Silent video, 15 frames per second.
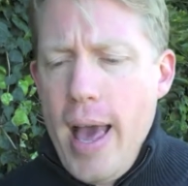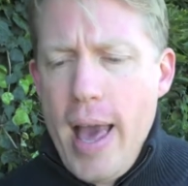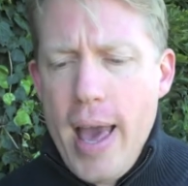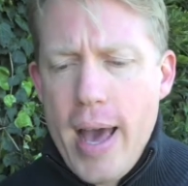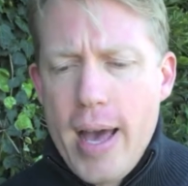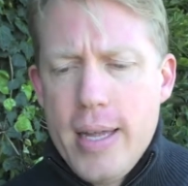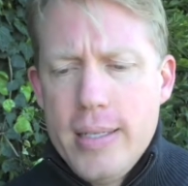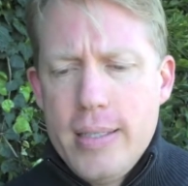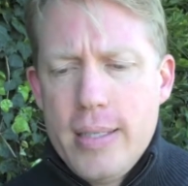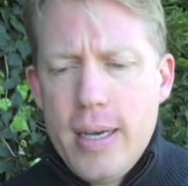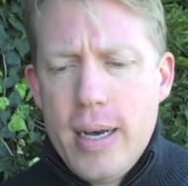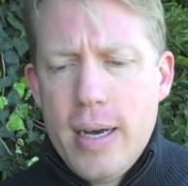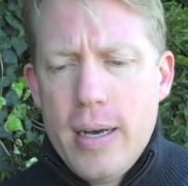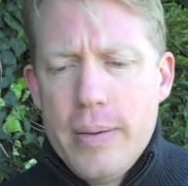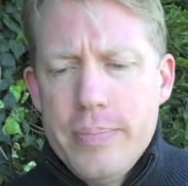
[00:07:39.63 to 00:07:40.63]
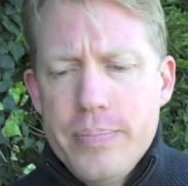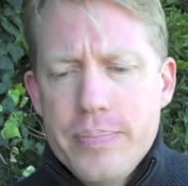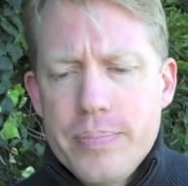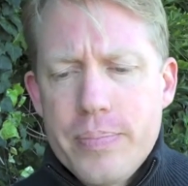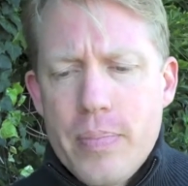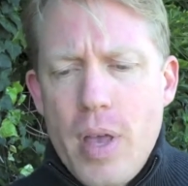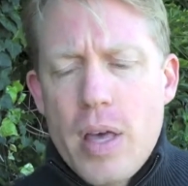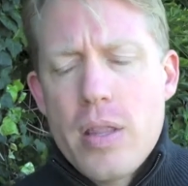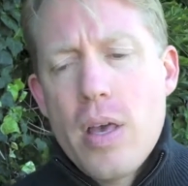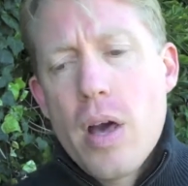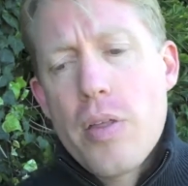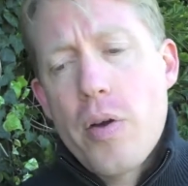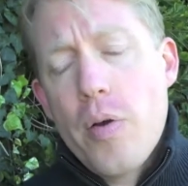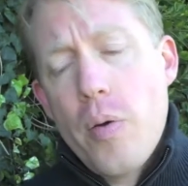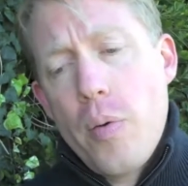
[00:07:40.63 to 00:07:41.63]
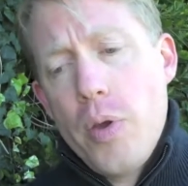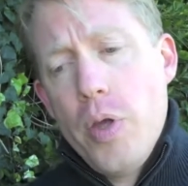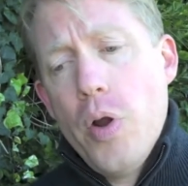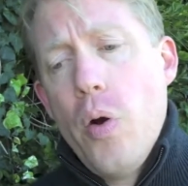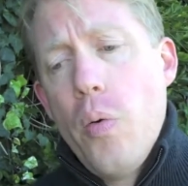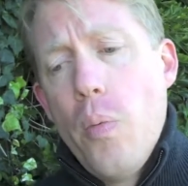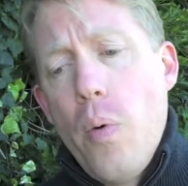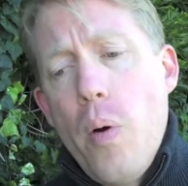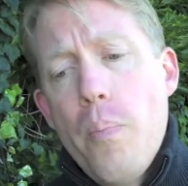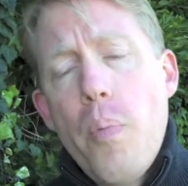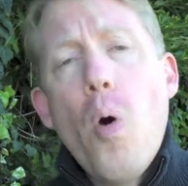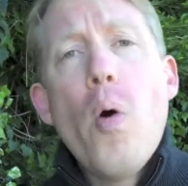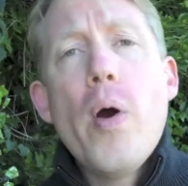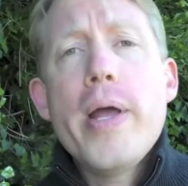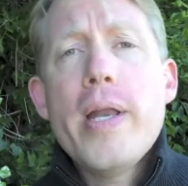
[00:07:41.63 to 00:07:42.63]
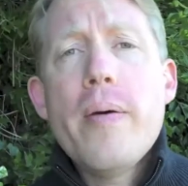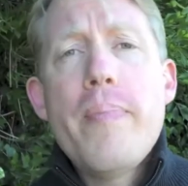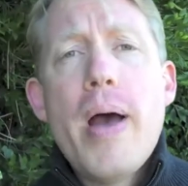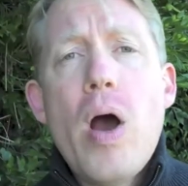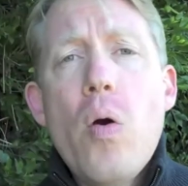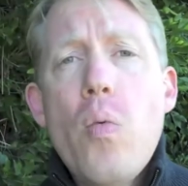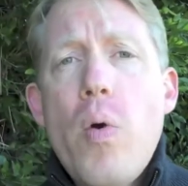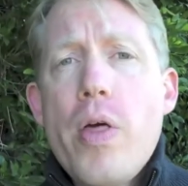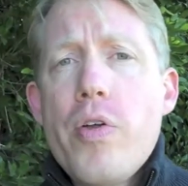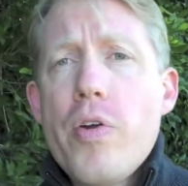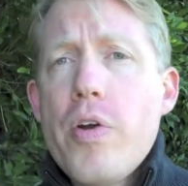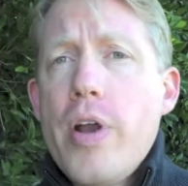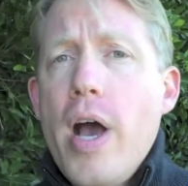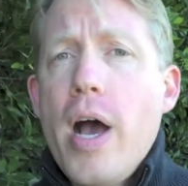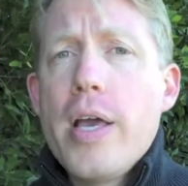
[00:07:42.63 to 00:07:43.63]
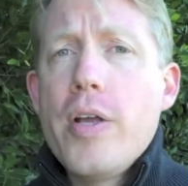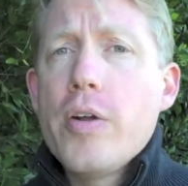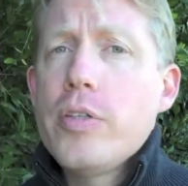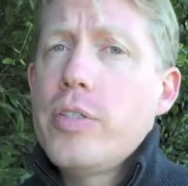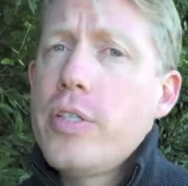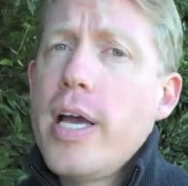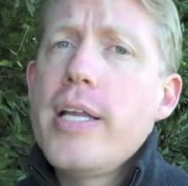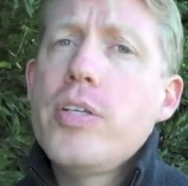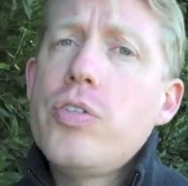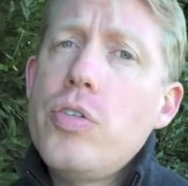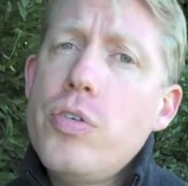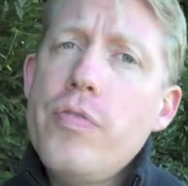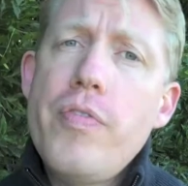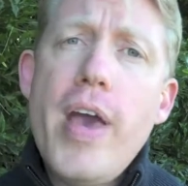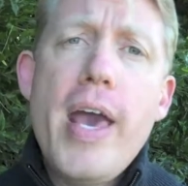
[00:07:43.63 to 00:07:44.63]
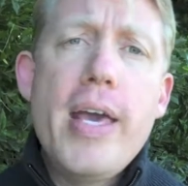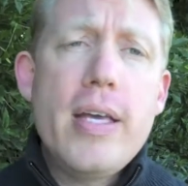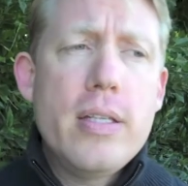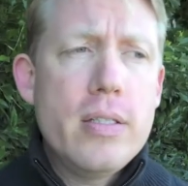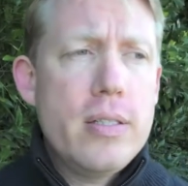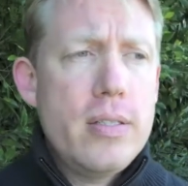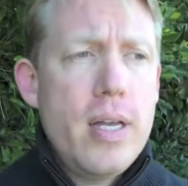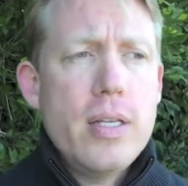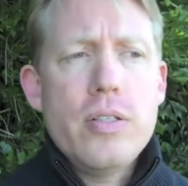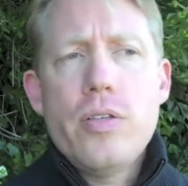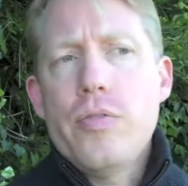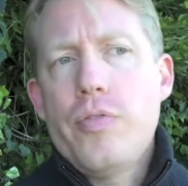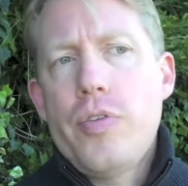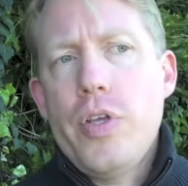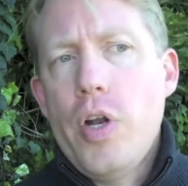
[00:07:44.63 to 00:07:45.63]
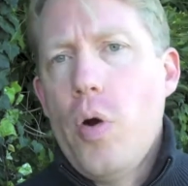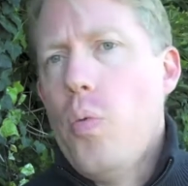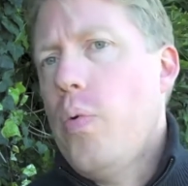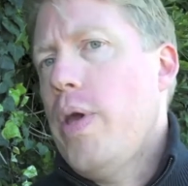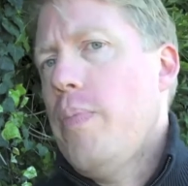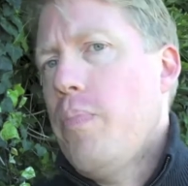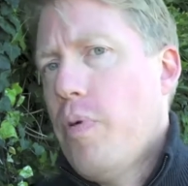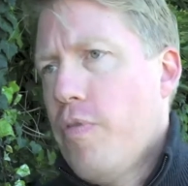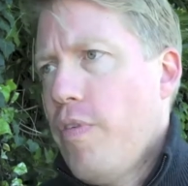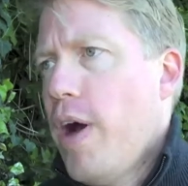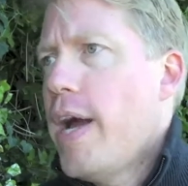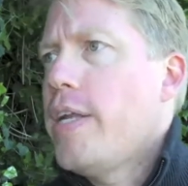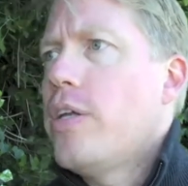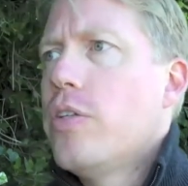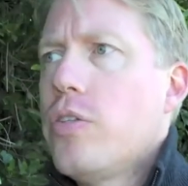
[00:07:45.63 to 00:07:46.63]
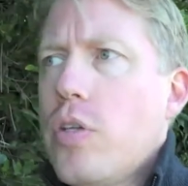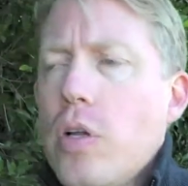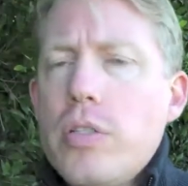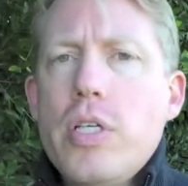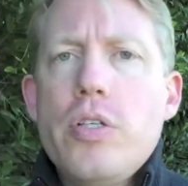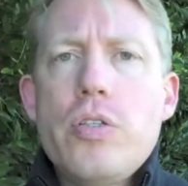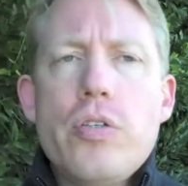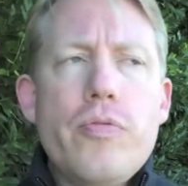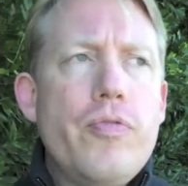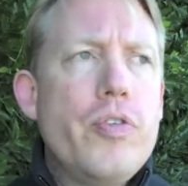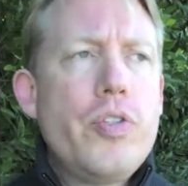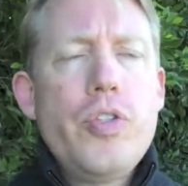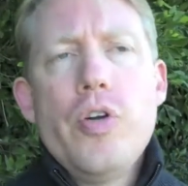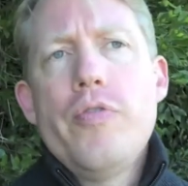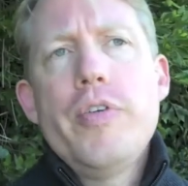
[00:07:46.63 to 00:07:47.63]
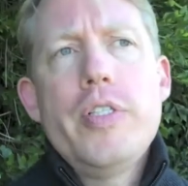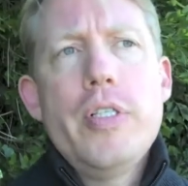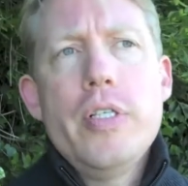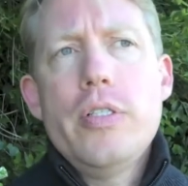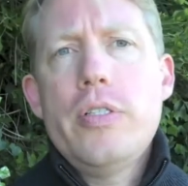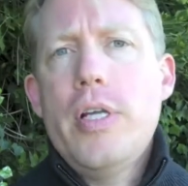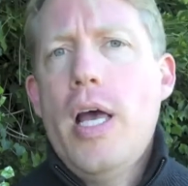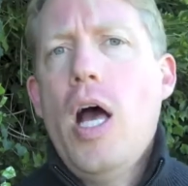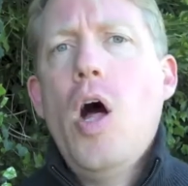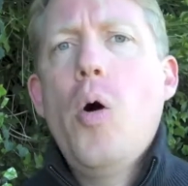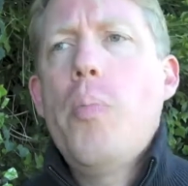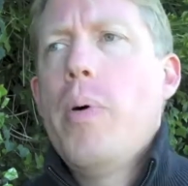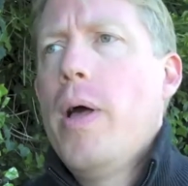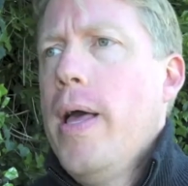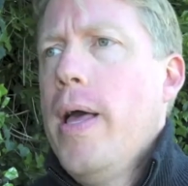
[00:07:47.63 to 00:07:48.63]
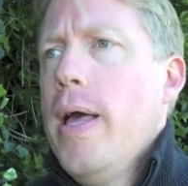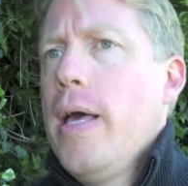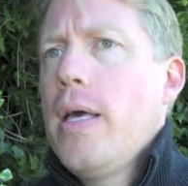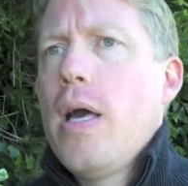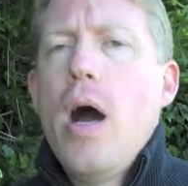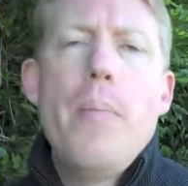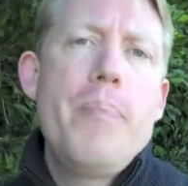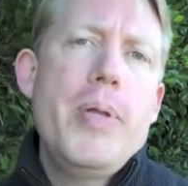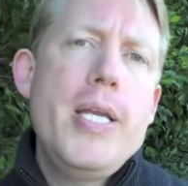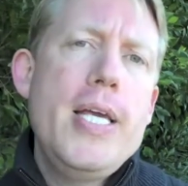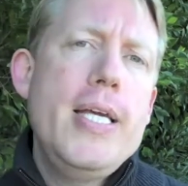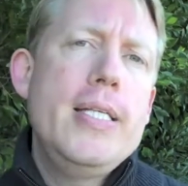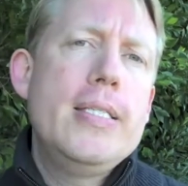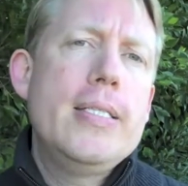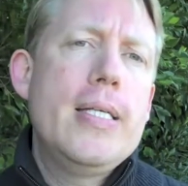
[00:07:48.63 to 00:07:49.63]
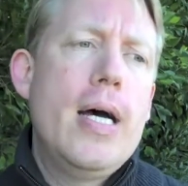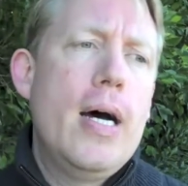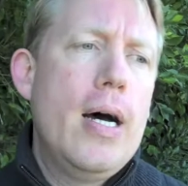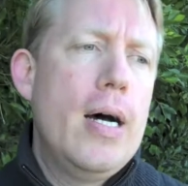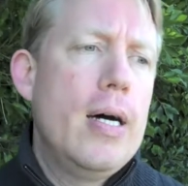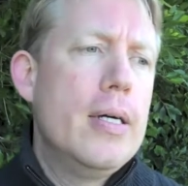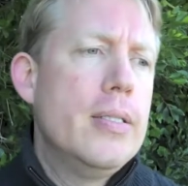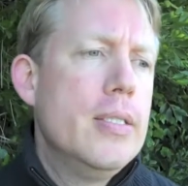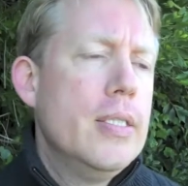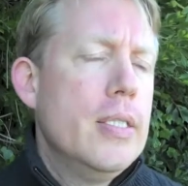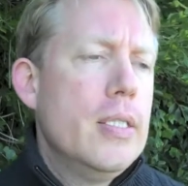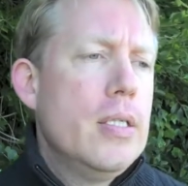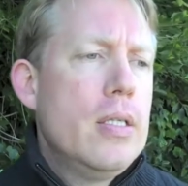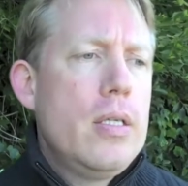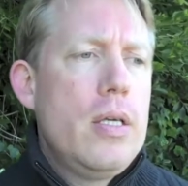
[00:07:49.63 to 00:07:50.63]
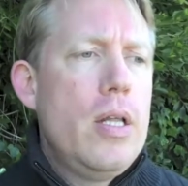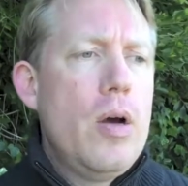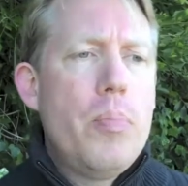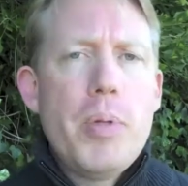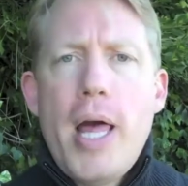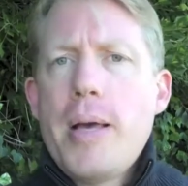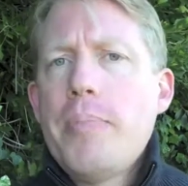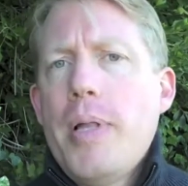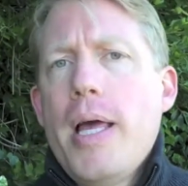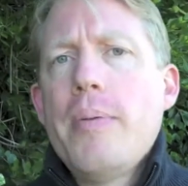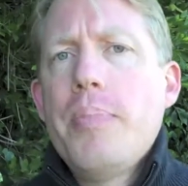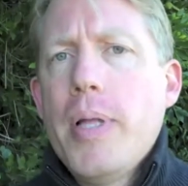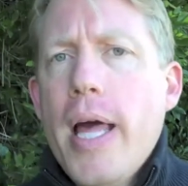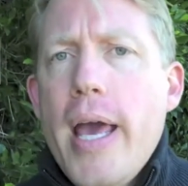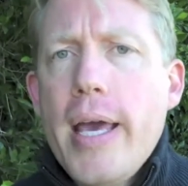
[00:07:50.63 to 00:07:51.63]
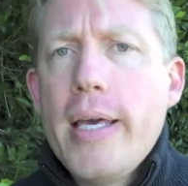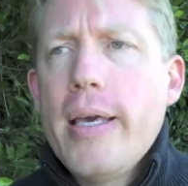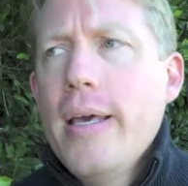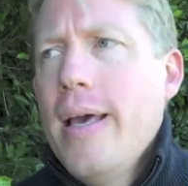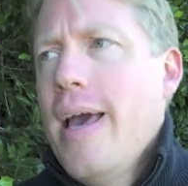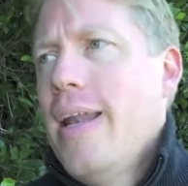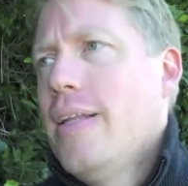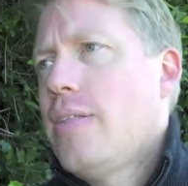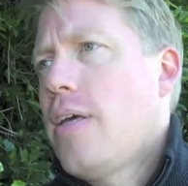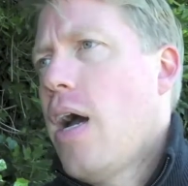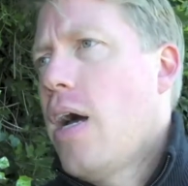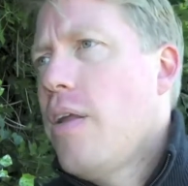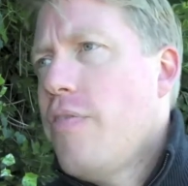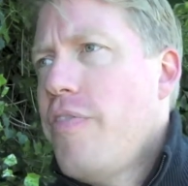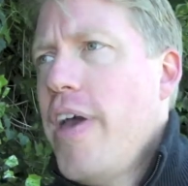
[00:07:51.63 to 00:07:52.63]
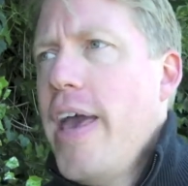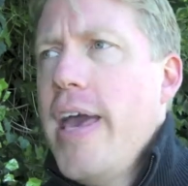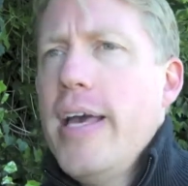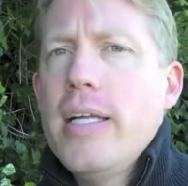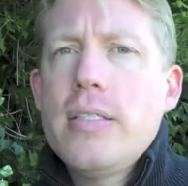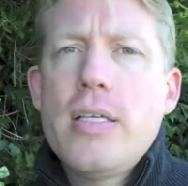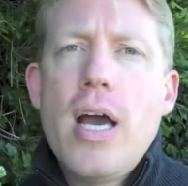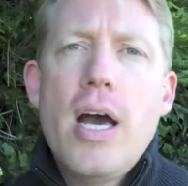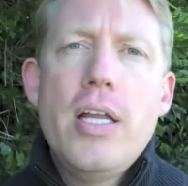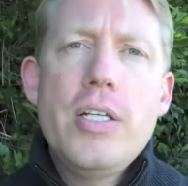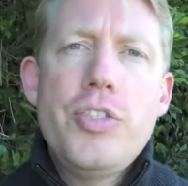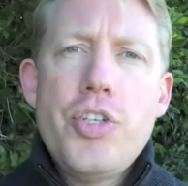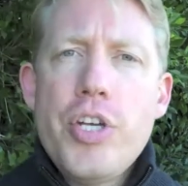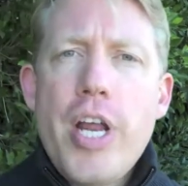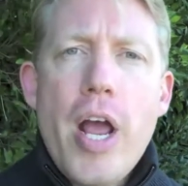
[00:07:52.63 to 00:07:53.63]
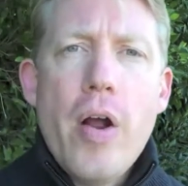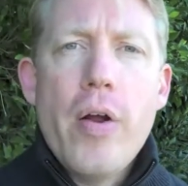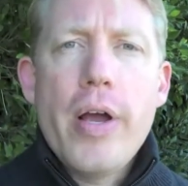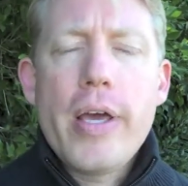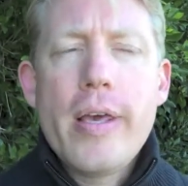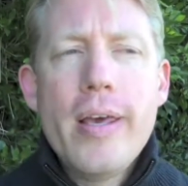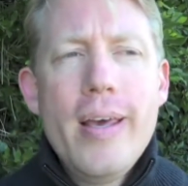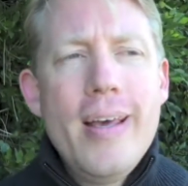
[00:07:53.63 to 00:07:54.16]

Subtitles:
And the other, point about whether or not your site is too vague, in the sense of, we provide consulting for services to help companies, blank, blank, blank, and it's kind of vague, it's kind of generic.